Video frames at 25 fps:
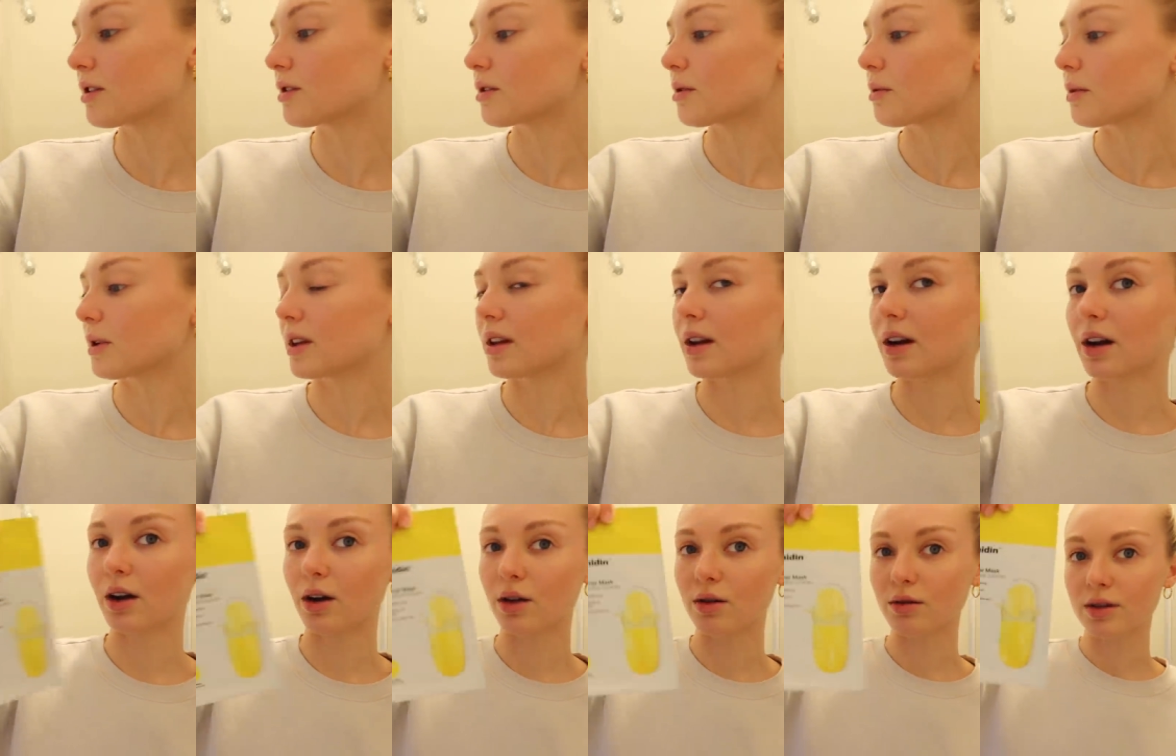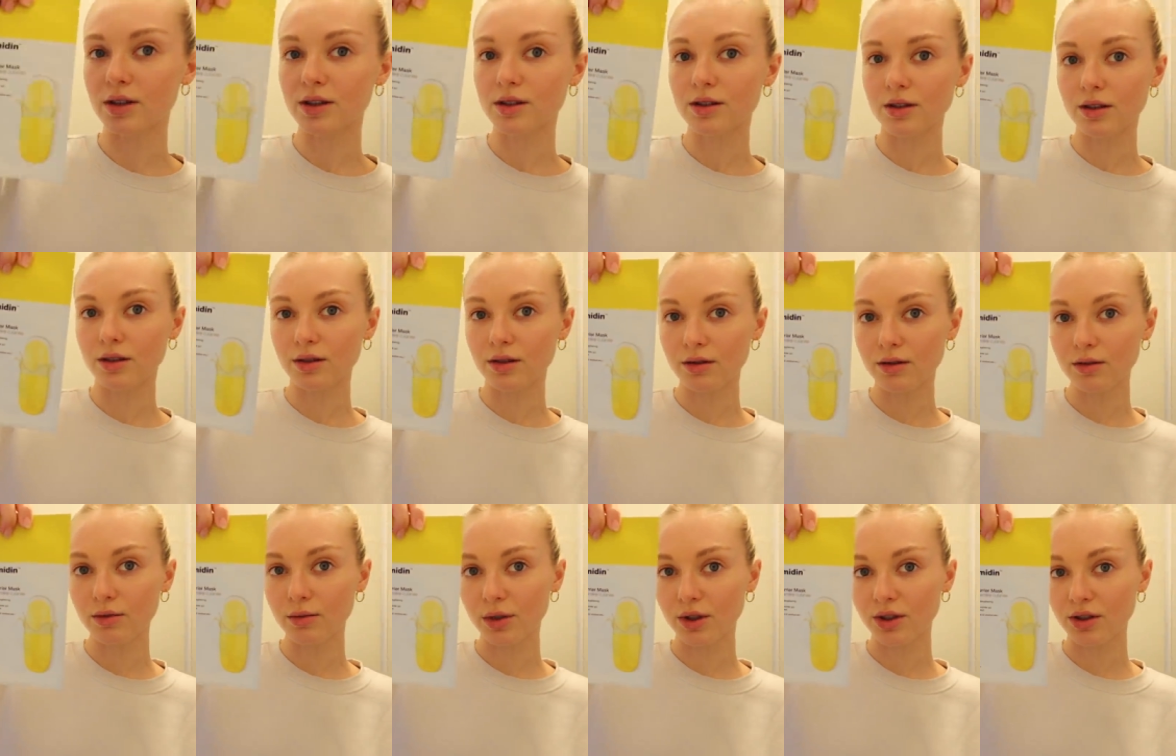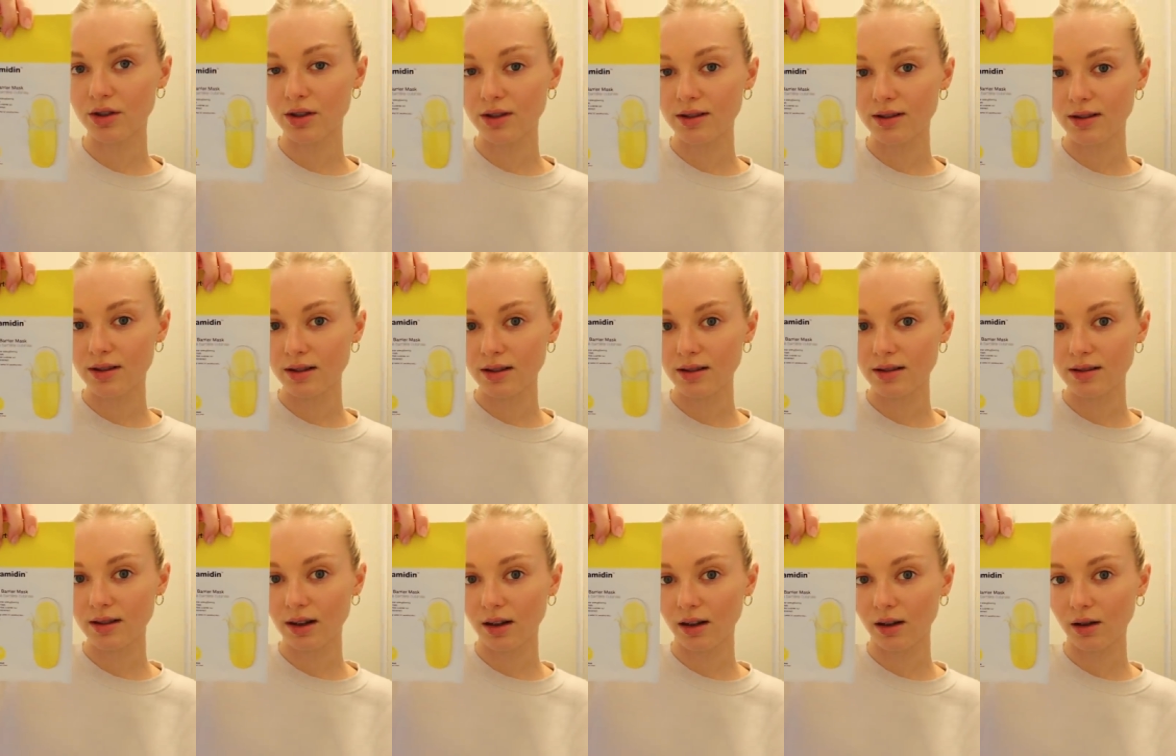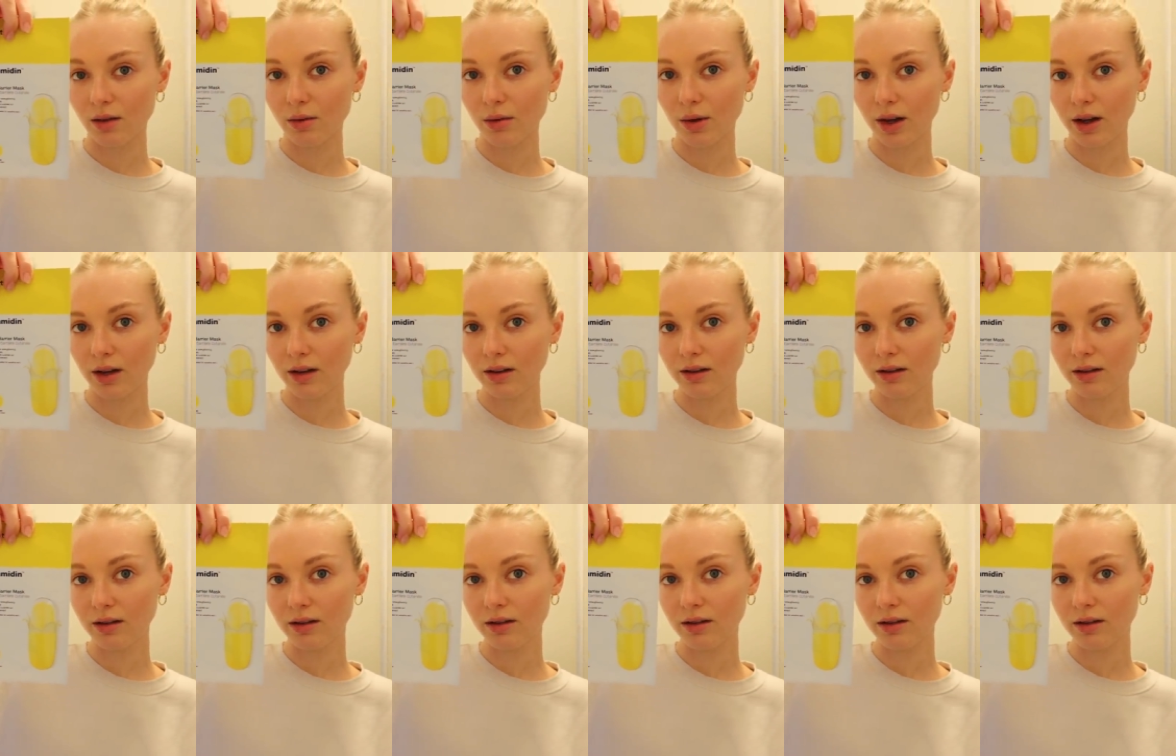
do the one that I always do, which is this yellow one.